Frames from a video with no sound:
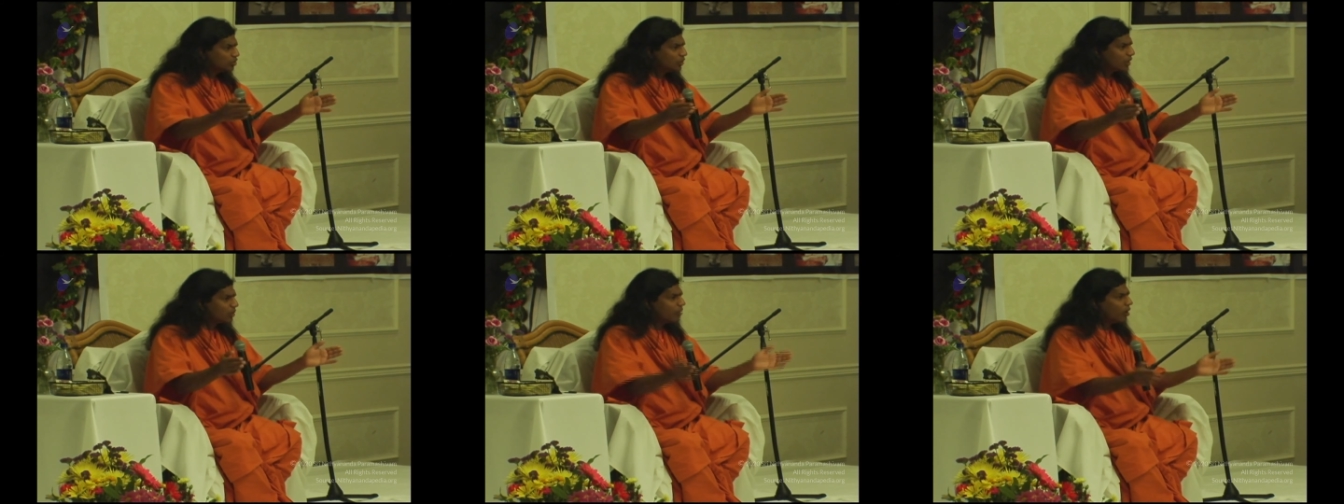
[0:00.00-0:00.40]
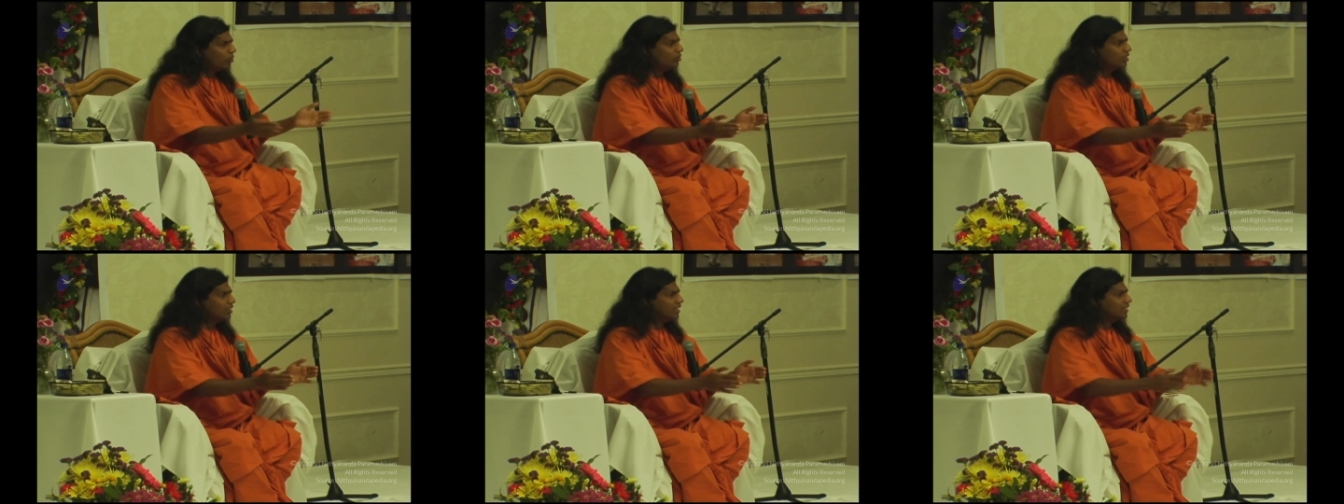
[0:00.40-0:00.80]
your
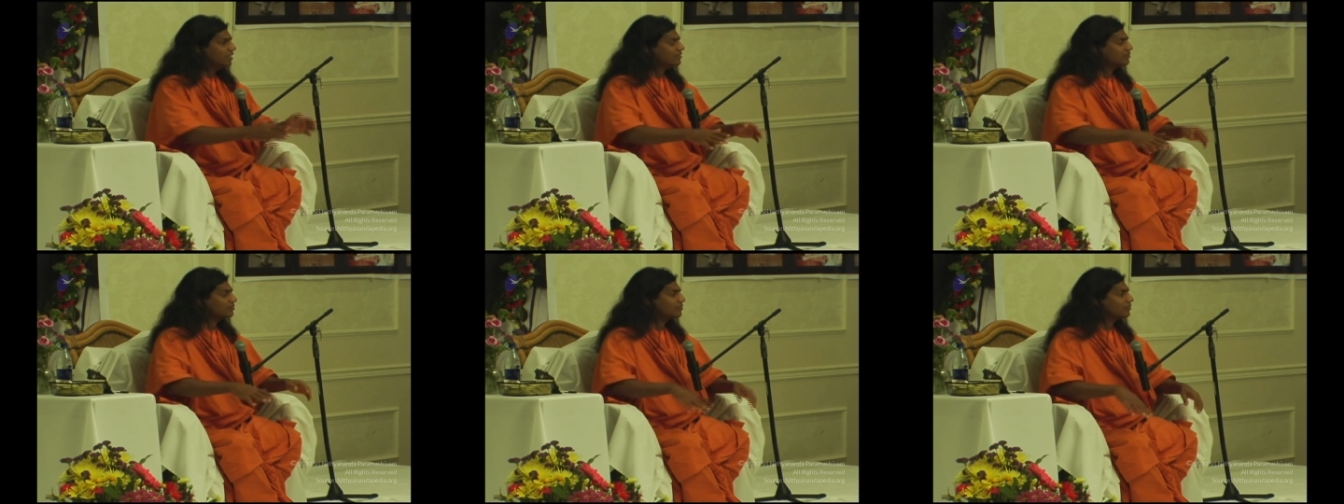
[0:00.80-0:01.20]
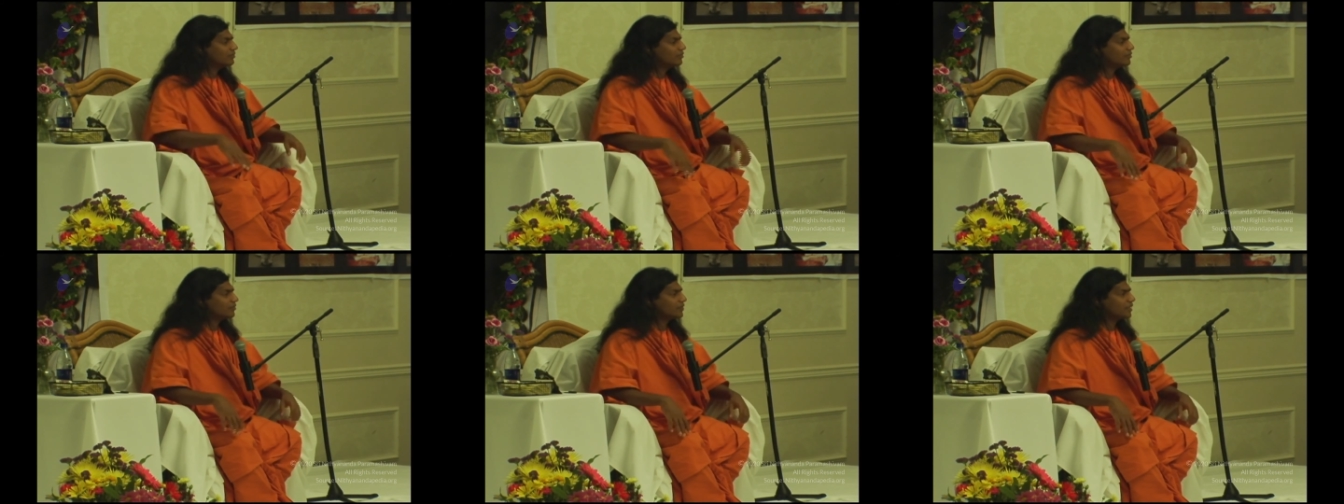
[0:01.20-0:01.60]
boundary.
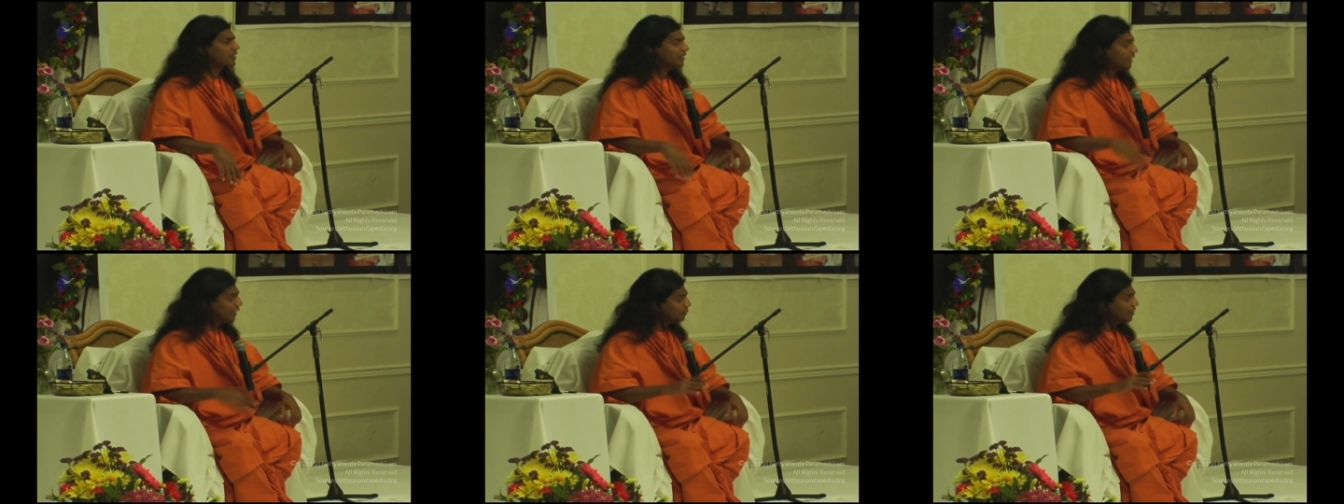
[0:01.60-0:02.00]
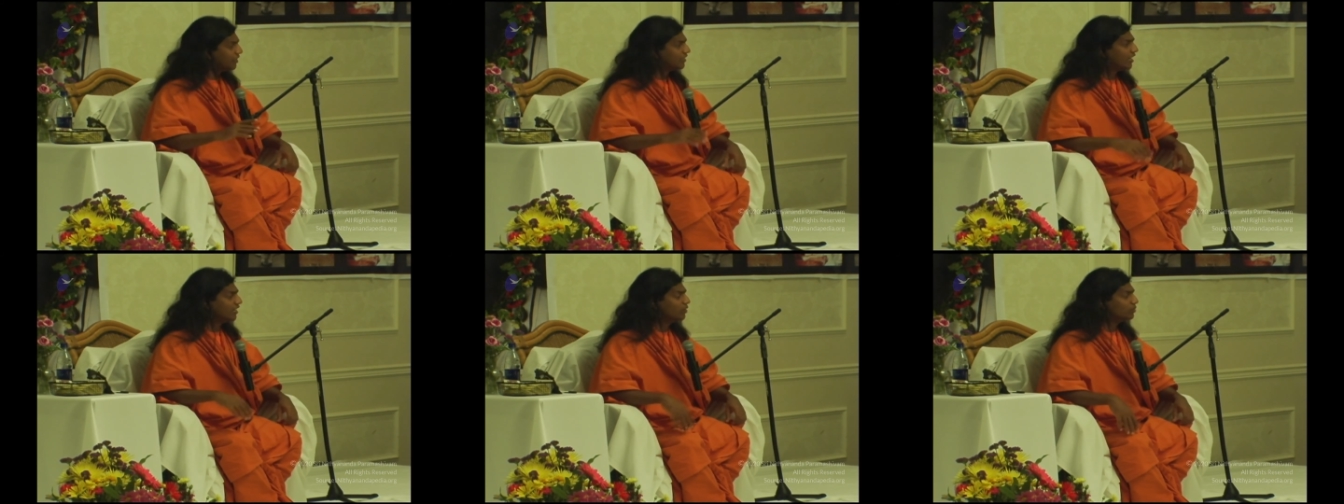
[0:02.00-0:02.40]
Let me
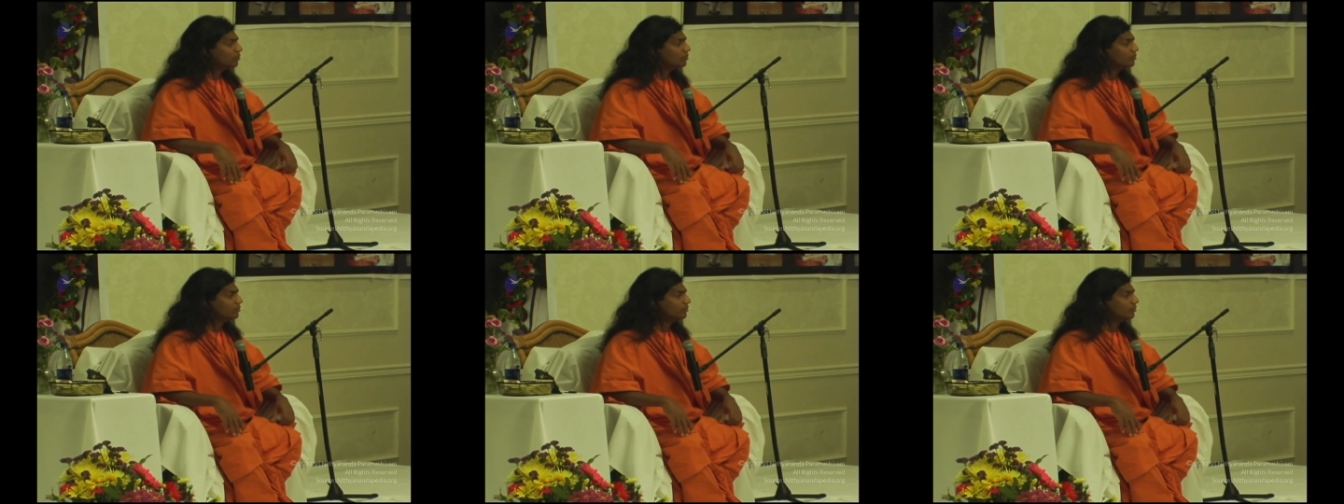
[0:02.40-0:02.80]
tell you,